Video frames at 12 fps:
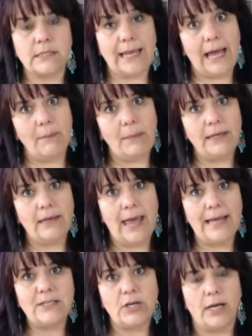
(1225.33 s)
can make
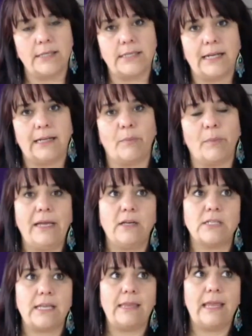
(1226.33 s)
your head hurt a little bit,
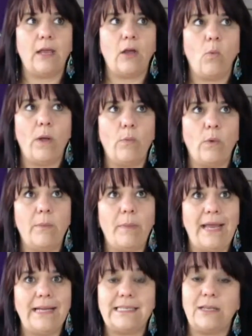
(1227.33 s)
because I think when we're
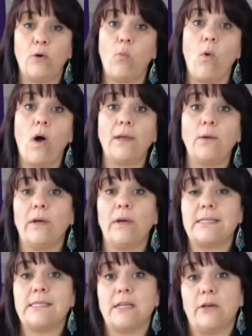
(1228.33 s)
painting on white,
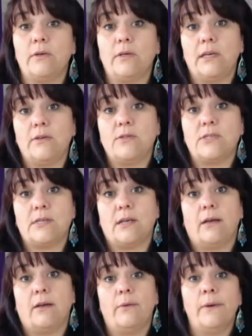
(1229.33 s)
we're so used
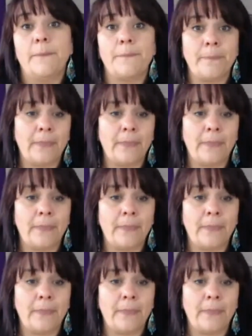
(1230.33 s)
to